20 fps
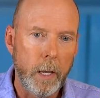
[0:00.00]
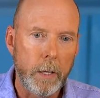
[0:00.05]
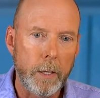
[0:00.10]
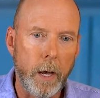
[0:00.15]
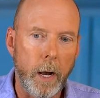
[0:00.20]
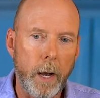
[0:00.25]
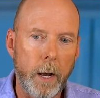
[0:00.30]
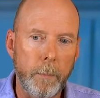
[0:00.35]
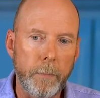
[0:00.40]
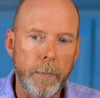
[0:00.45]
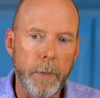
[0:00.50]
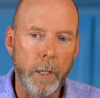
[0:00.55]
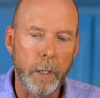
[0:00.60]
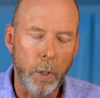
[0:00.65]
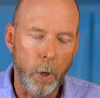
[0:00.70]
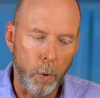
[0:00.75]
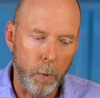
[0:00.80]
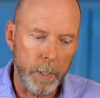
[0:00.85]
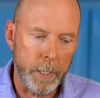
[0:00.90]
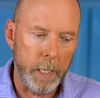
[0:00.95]
the
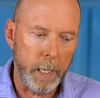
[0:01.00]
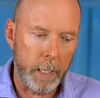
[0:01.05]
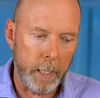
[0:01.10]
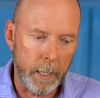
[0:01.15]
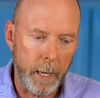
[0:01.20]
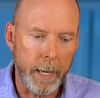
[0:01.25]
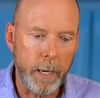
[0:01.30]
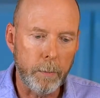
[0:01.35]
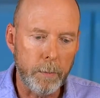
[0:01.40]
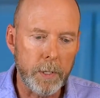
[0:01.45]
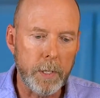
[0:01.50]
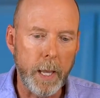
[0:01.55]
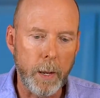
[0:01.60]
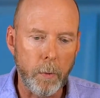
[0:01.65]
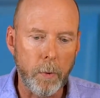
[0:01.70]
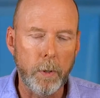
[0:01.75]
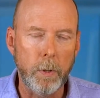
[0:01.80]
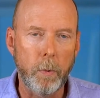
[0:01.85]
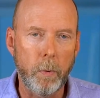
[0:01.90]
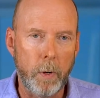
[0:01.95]
lower ticket items, they
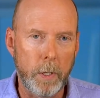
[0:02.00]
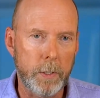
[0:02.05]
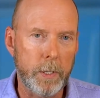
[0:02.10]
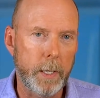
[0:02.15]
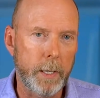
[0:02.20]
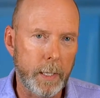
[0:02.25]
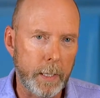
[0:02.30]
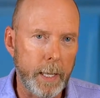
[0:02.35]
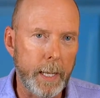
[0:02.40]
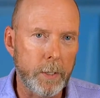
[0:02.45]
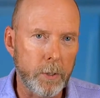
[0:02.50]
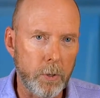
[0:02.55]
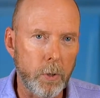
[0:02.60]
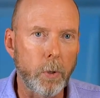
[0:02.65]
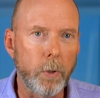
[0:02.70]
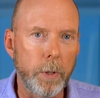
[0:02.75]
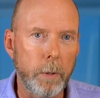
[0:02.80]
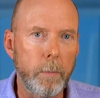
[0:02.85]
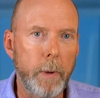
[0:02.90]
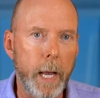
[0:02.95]
were the ones I think that
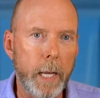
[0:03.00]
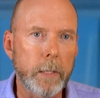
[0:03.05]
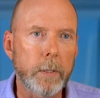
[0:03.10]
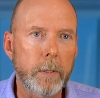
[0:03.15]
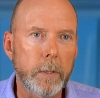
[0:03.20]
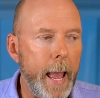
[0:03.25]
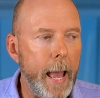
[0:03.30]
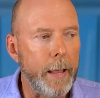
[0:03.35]
sold the best.